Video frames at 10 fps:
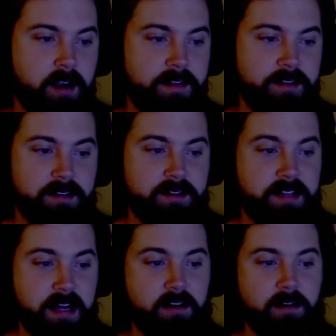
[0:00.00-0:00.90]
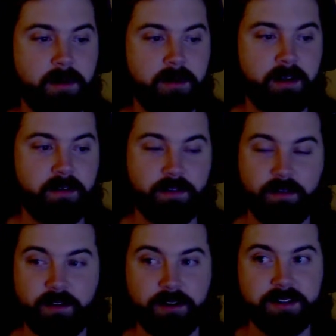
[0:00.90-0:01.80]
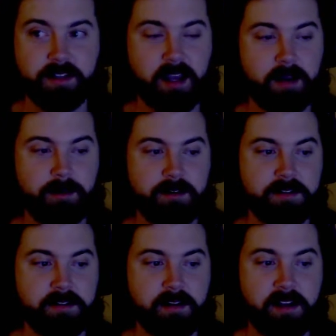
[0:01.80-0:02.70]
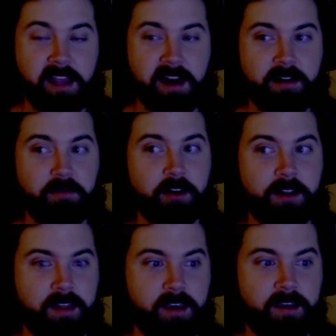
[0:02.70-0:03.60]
There's a ceremony for first-timers and everything.